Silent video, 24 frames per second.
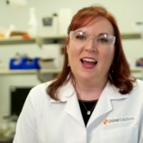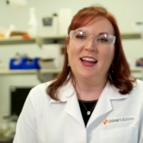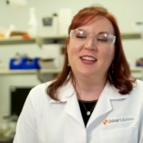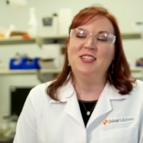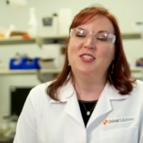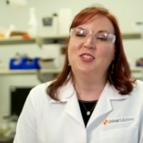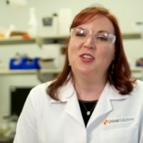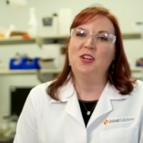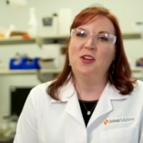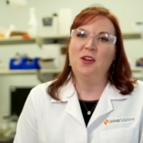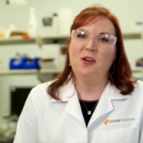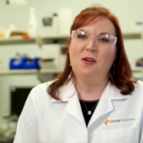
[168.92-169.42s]
I
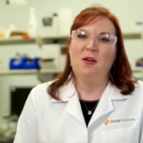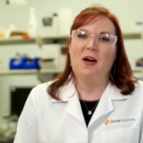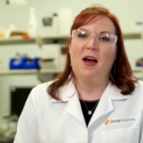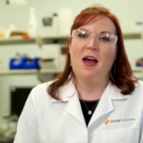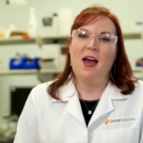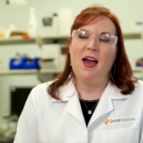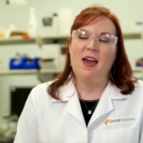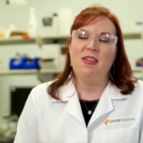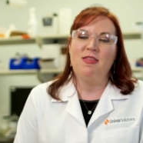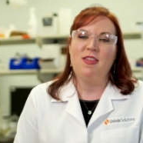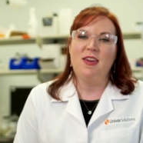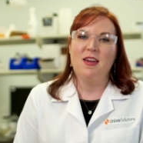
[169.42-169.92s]
do.
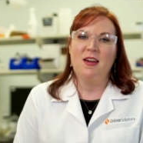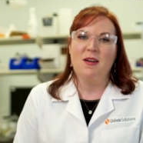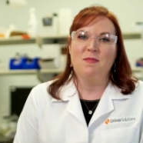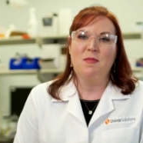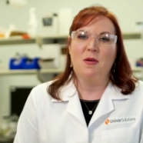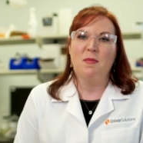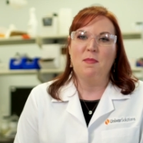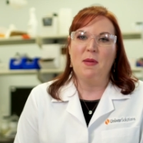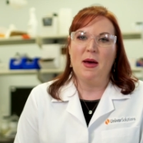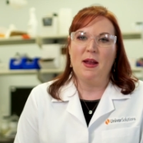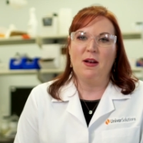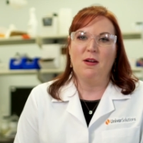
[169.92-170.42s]
I, I think
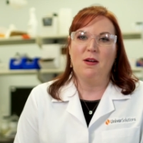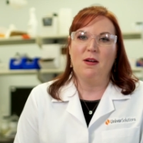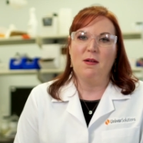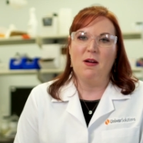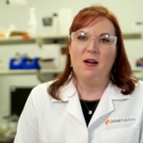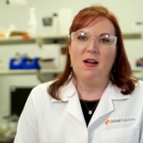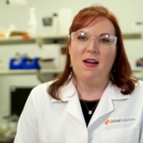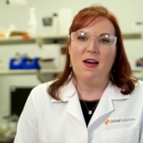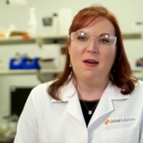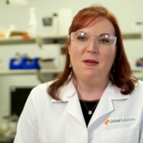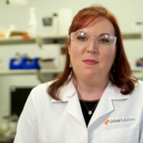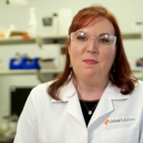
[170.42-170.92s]
I'm a
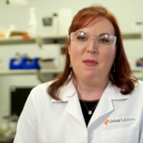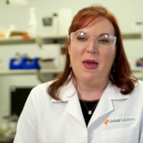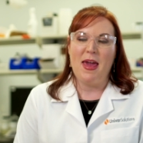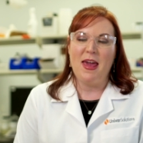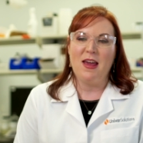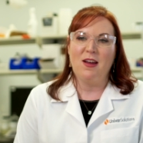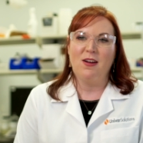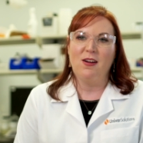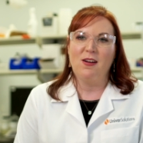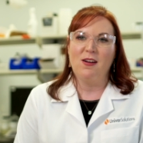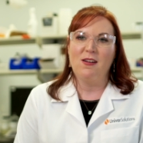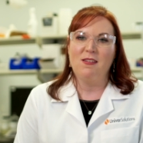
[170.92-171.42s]
better uh,
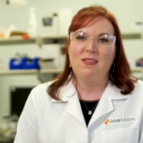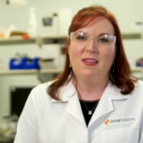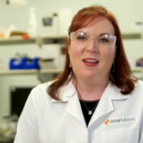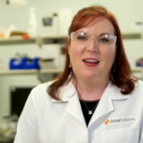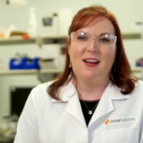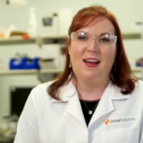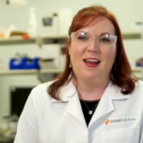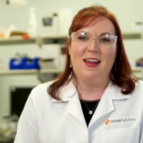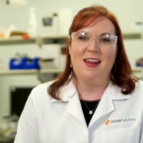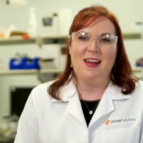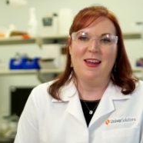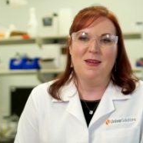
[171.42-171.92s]
baker
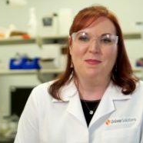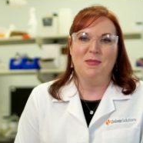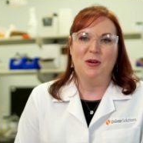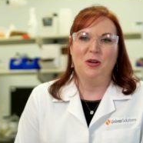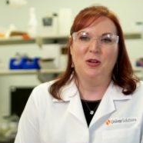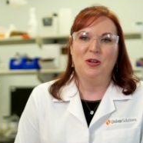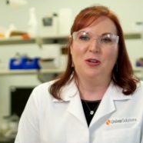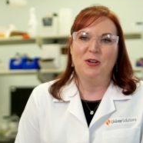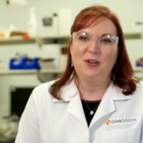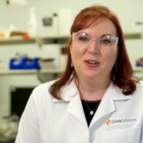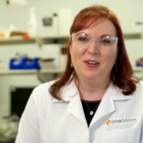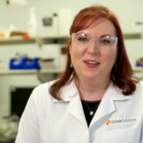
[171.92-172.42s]
than I am
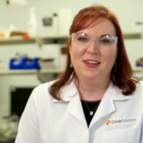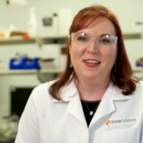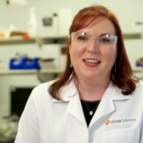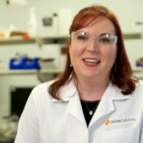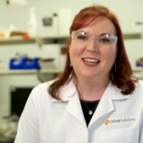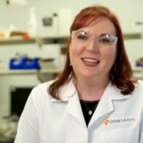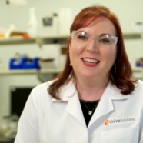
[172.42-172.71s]
a cook.